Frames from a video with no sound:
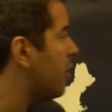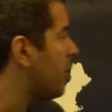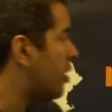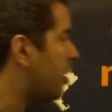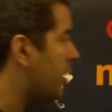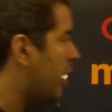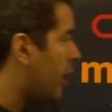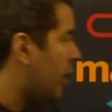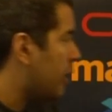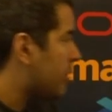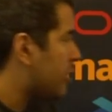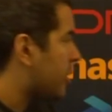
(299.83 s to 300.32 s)

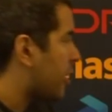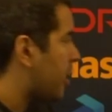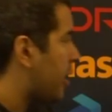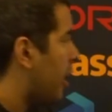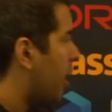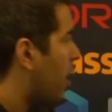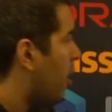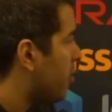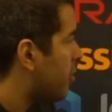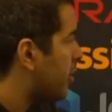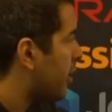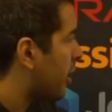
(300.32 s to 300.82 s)
the S
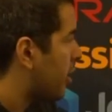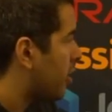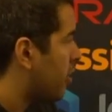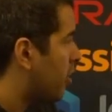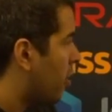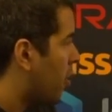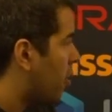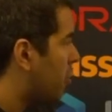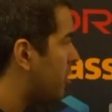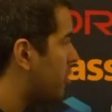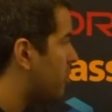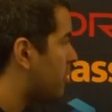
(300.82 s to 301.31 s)
Q L
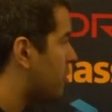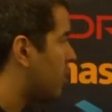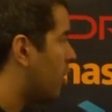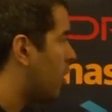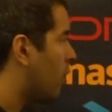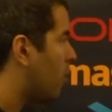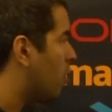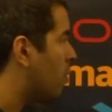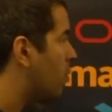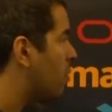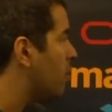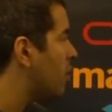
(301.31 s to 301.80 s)
technology.
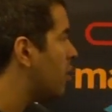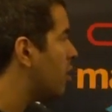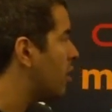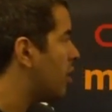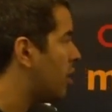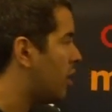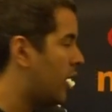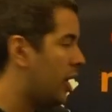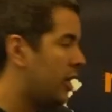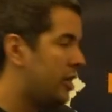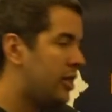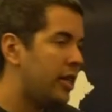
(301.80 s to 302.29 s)
So
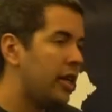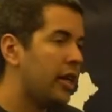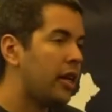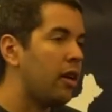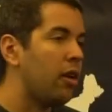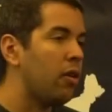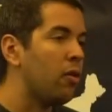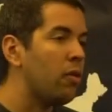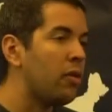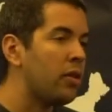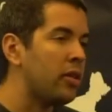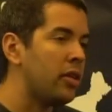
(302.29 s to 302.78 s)
let's
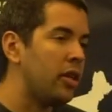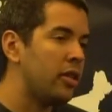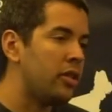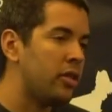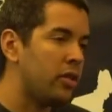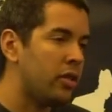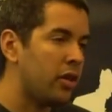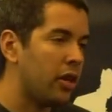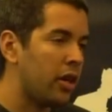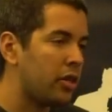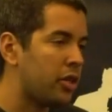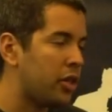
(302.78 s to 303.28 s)
take a look in the
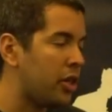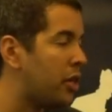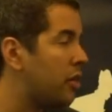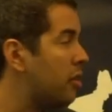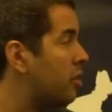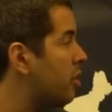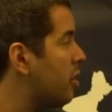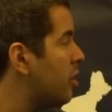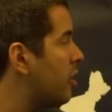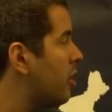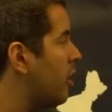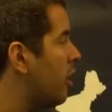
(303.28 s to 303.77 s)
structure.
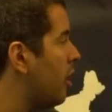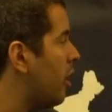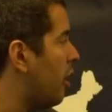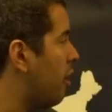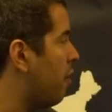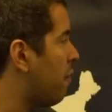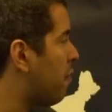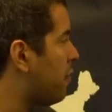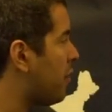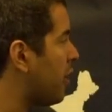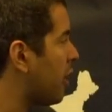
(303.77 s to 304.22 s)
If